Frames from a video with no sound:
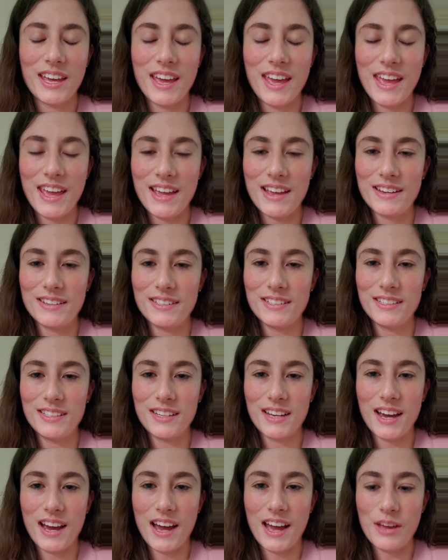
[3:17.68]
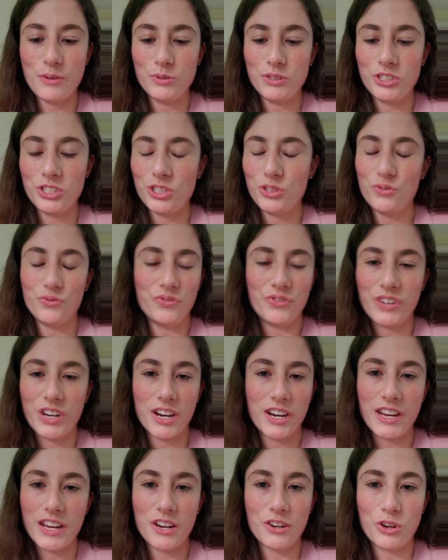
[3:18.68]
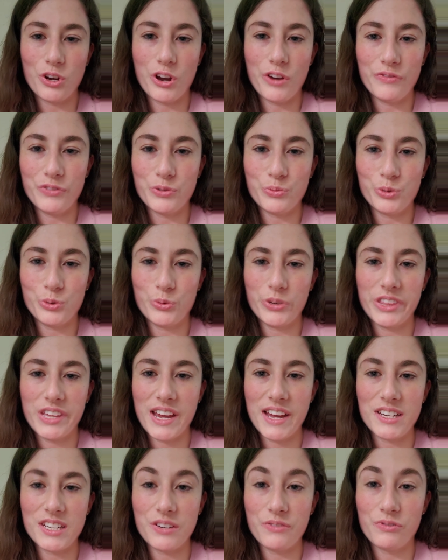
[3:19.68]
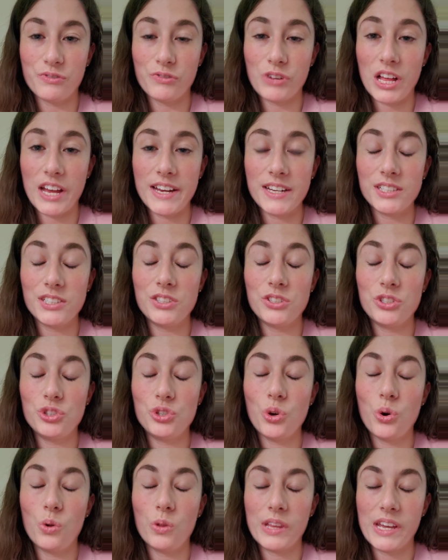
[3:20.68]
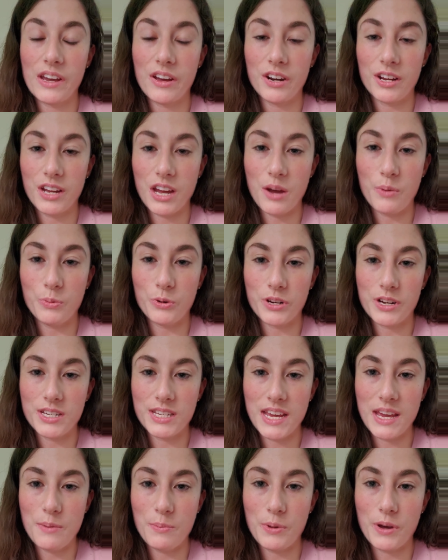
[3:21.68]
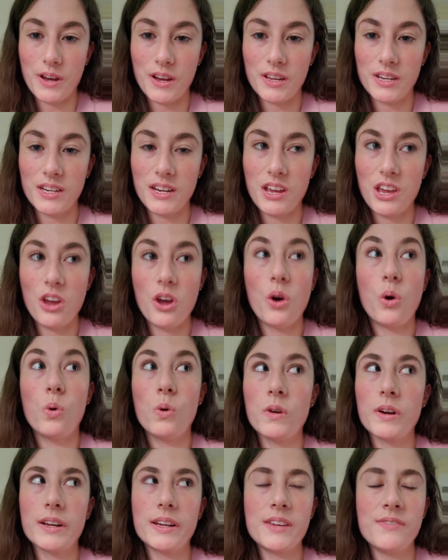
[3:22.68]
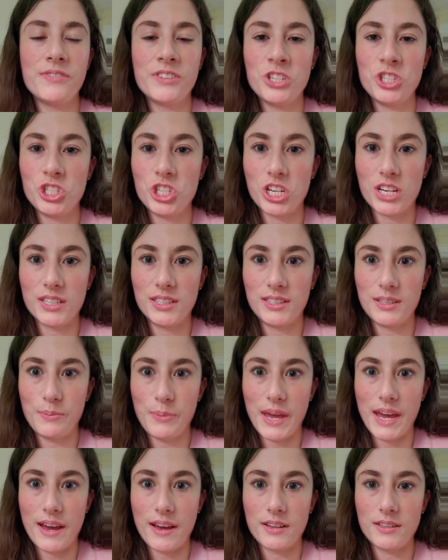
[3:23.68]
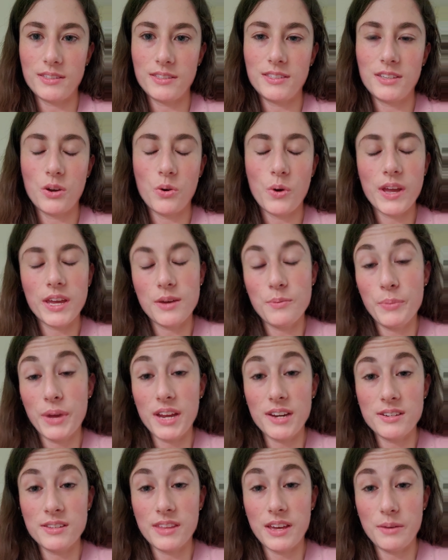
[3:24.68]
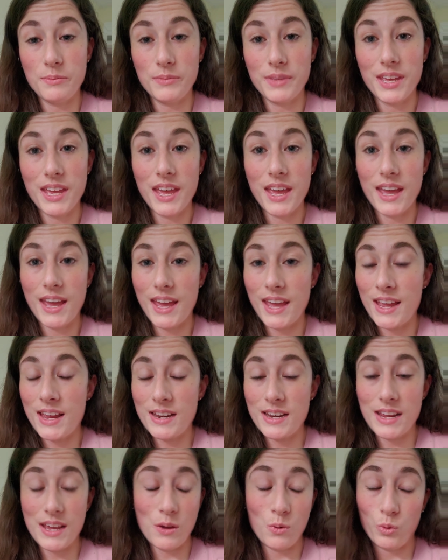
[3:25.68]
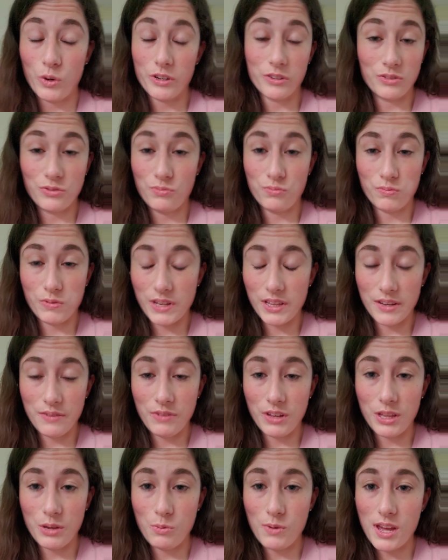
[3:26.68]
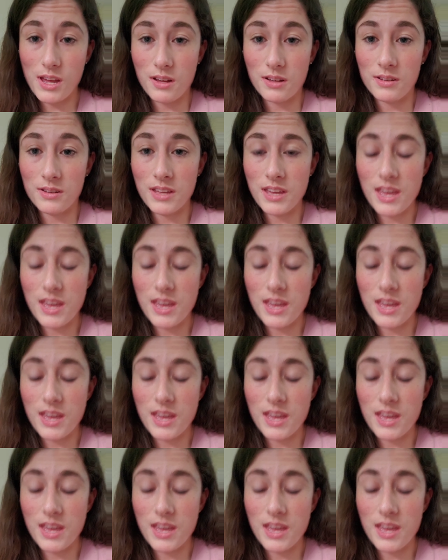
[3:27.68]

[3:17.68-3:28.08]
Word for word: and I was just very uncomfortable with the idea of relying solely on a cup or a tampon or even just a pad. So I combined them and it worked really, really well.